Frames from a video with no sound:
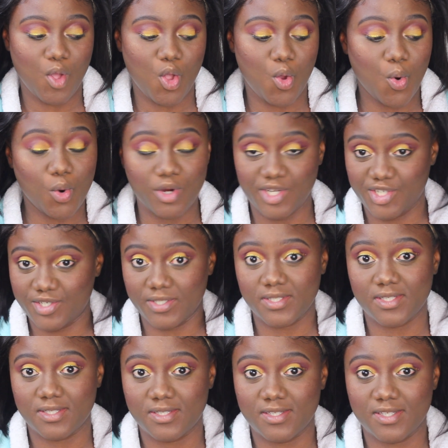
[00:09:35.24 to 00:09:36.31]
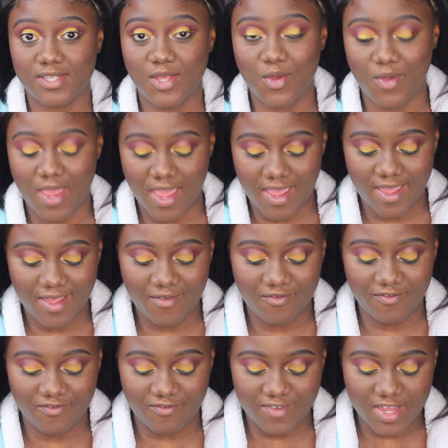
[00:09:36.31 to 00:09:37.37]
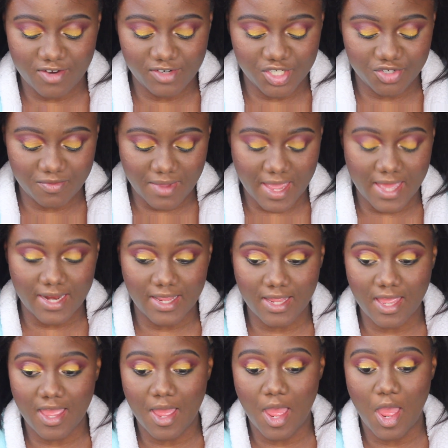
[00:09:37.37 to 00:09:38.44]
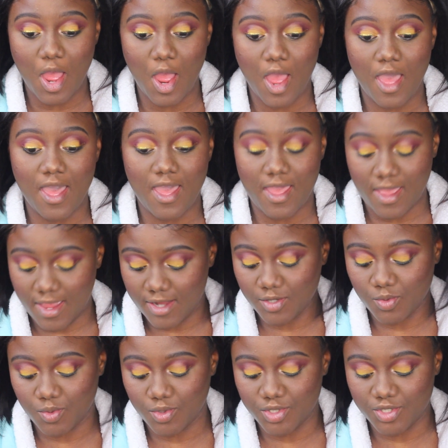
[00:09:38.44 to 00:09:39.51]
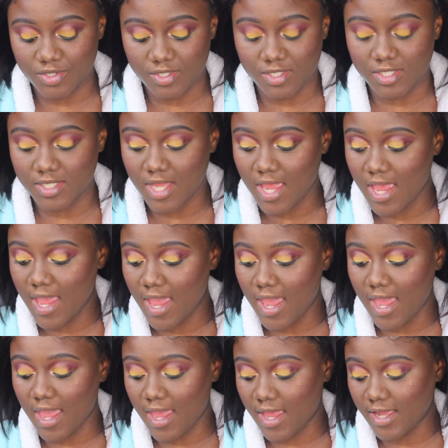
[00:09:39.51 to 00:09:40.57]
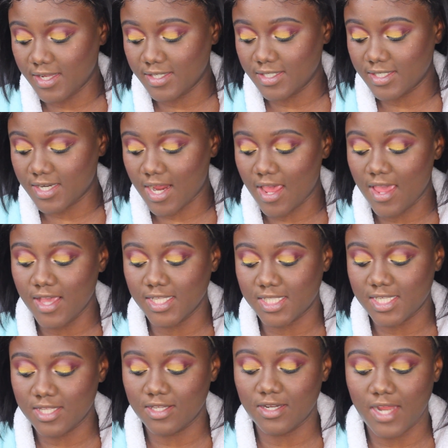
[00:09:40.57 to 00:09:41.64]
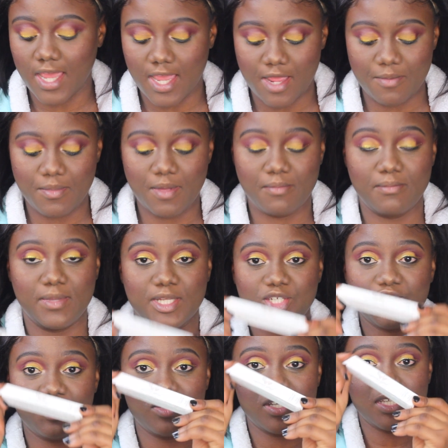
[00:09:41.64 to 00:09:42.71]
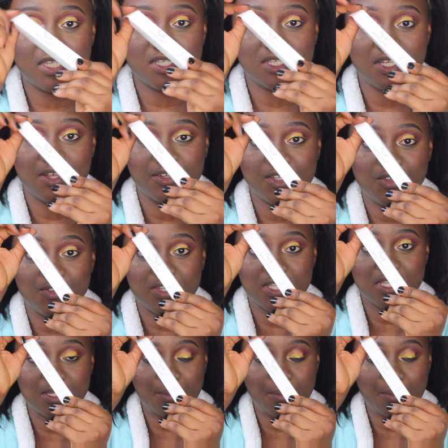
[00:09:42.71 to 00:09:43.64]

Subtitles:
gorgeous, okay? Very dramatic and gorgeous. And it's in the name Mistress. So this is